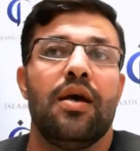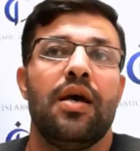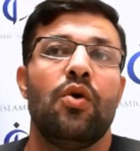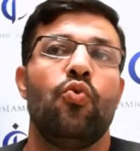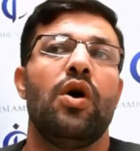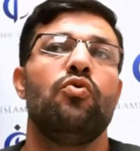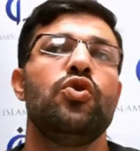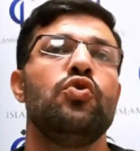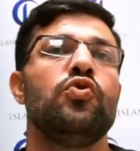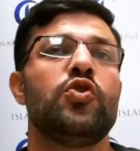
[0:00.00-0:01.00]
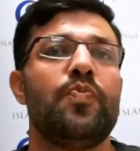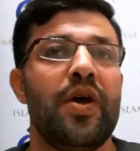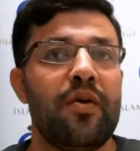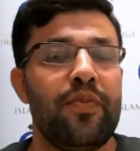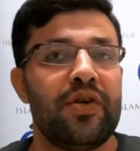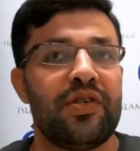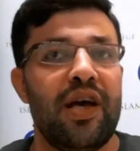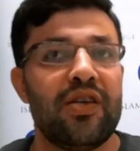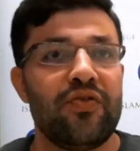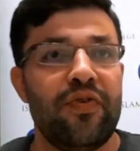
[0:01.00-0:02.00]
Well, newspapers,
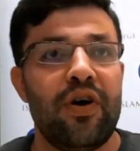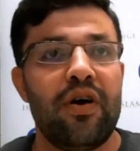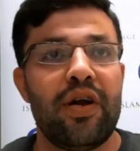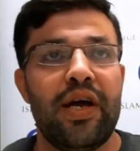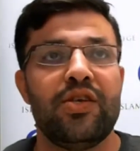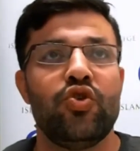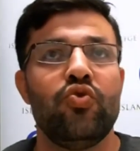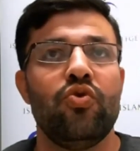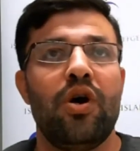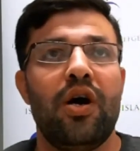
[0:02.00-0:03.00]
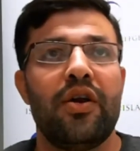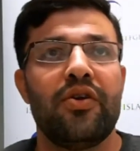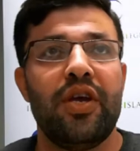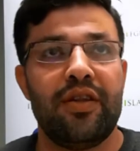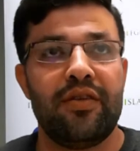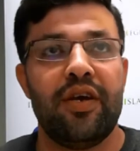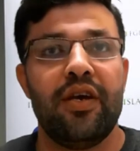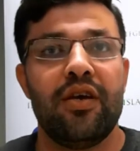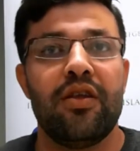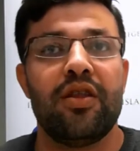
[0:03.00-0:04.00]
as far as you are
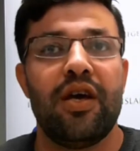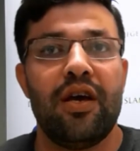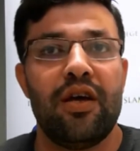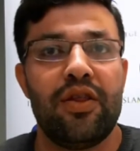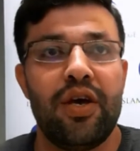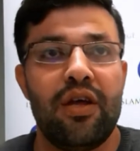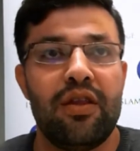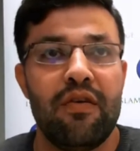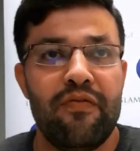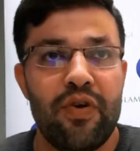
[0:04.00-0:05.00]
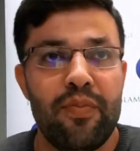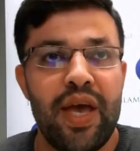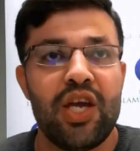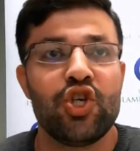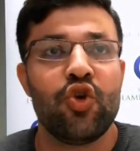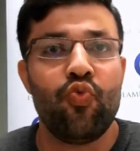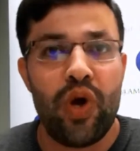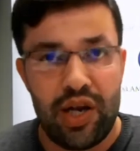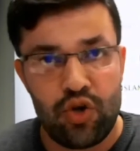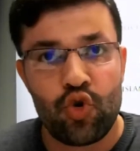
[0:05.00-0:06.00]
getting the information
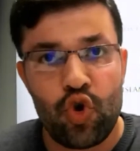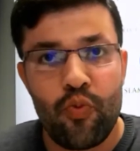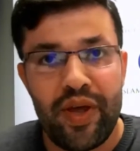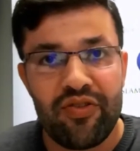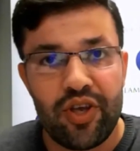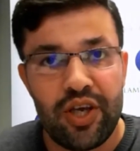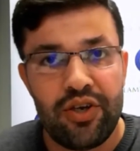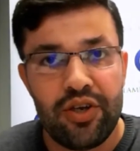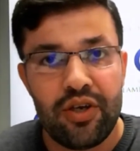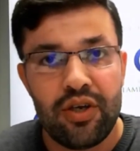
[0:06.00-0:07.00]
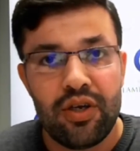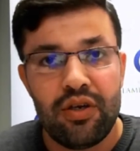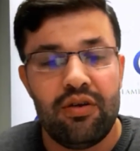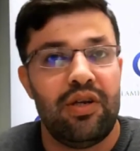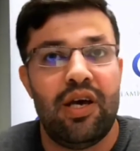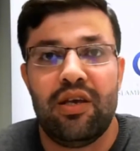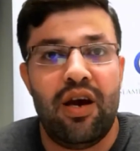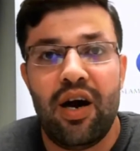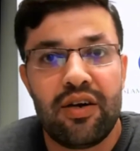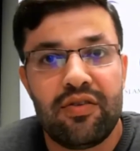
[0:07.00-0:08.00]
well documented, like
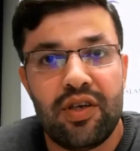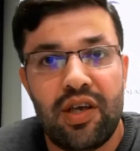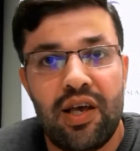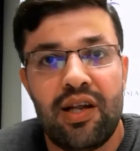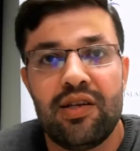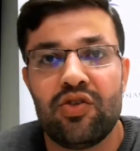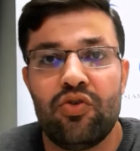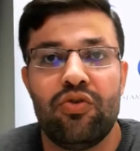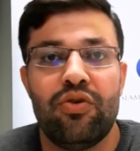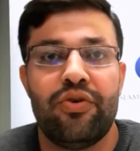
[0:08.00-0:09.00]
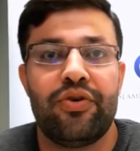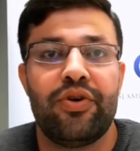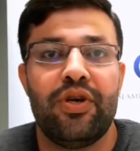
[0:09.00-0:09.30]
articles or